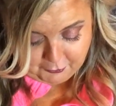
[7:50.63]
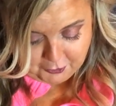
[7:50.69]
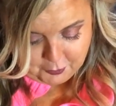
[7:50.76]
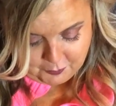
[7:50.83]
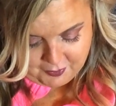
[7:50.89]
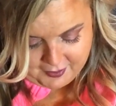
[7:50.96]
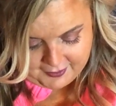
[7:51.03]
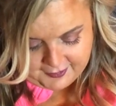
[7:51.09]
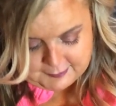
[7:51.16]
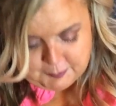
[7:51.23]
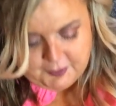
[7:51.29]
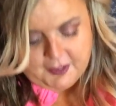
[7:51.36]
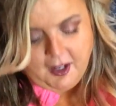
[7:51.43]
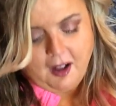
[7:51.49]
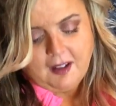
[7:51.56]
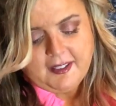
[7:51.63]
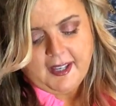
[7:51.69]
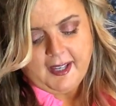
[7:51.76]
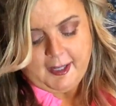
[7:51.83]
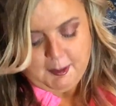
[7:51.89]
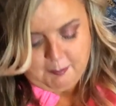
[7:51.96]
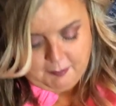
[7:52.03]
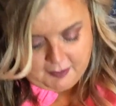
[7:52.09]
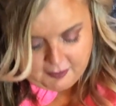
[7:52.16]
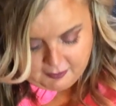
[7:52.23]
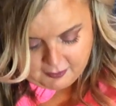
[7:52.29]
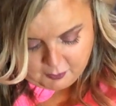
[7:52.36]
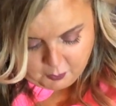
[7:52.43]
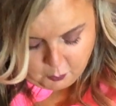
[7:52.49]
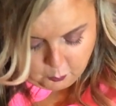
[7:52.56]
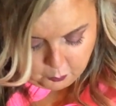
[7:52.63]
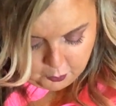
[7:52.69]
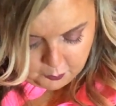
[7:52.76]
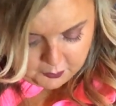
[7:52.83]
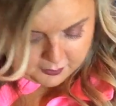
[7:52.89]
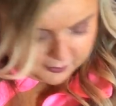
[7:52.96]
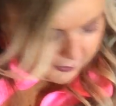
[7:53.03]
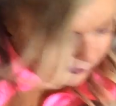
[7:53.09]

I don't know what that is, but it all came, whoop,